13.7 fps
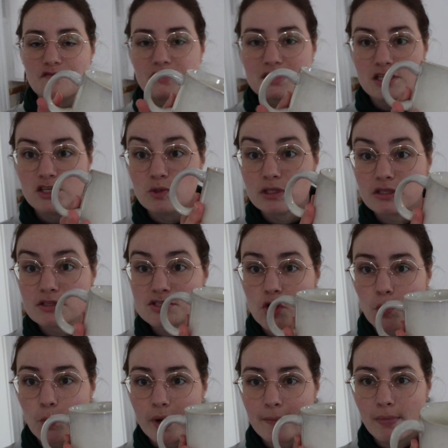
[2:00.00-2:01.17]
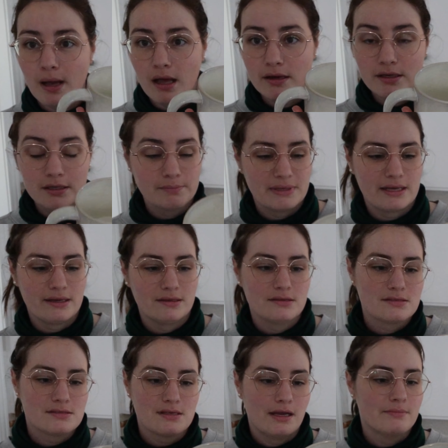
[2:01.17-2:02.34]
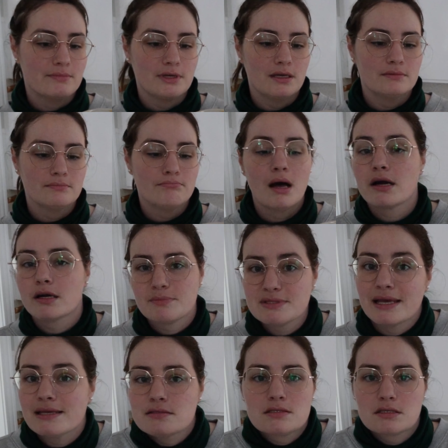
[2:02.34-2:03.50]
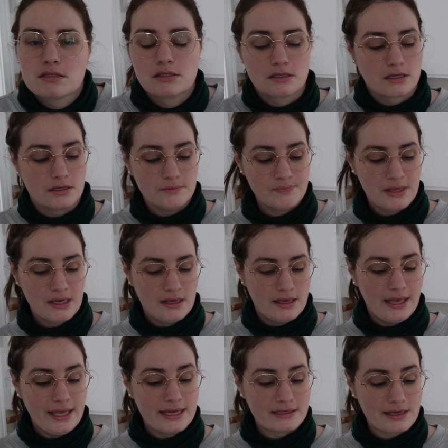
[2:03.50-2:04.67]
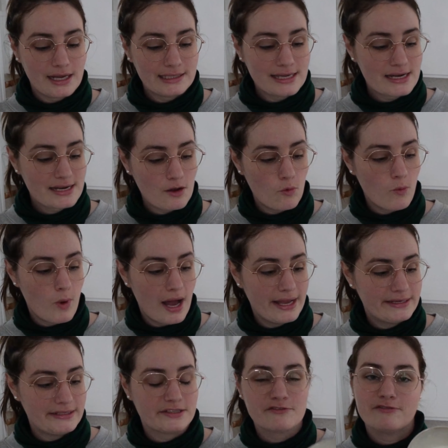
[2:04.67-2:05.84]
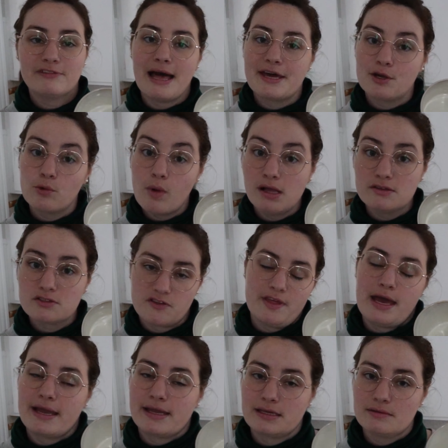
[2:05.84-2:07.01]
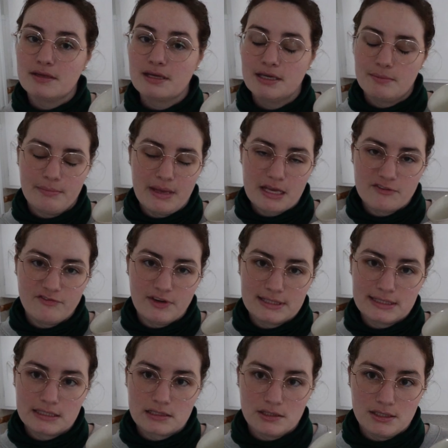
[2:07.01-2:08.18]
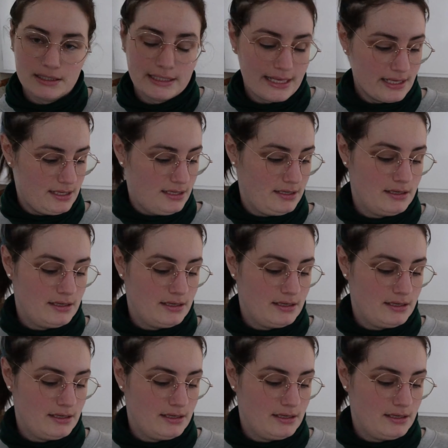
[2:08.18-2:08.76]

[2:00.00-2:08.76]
this cute little stoneware mug because I'm mug obsessed, you know. And I liked how wide and flat it was so that I can make fun little like